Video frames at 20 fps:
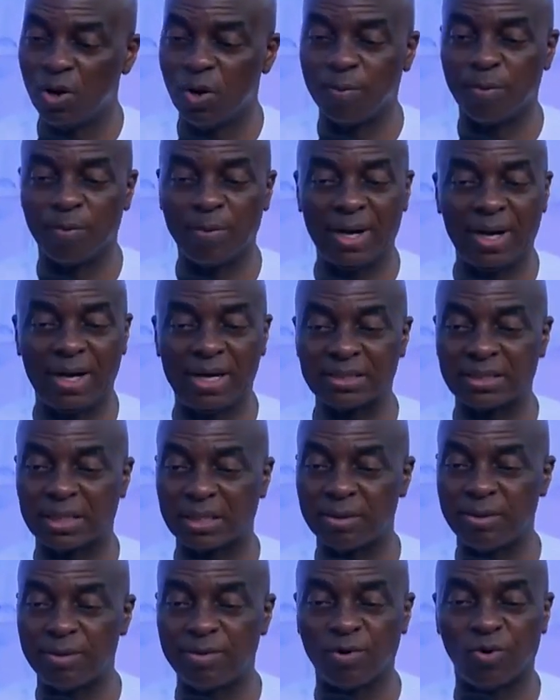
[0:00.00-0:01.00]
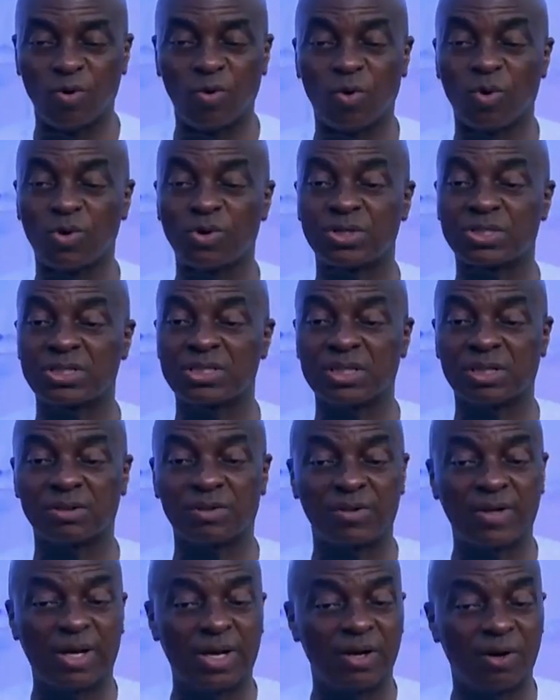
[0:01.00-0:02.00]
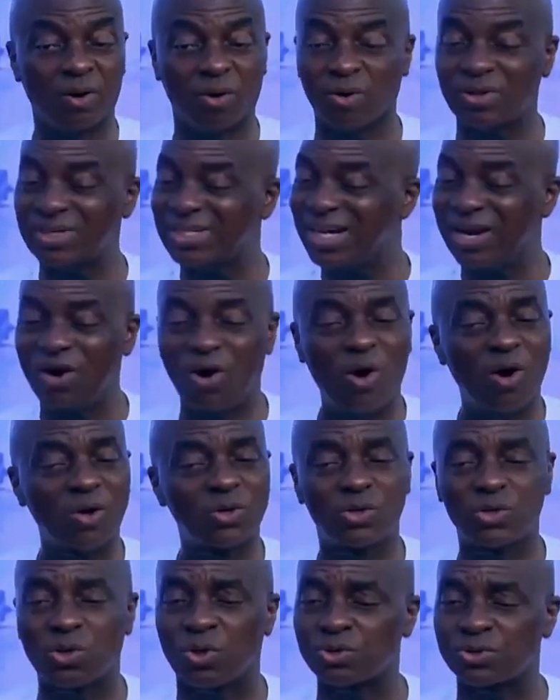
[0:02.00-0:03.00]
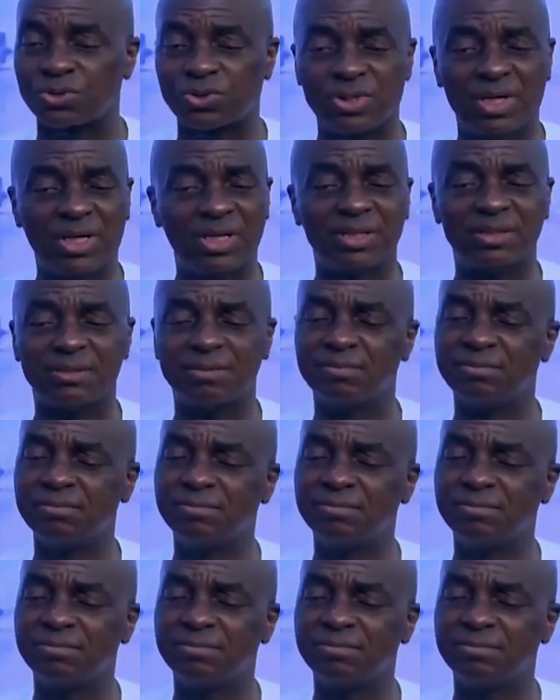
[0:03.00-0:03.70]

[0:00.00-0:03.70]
Open my eyes that maybe may behold wondrous things that I Lord. They all draw strength.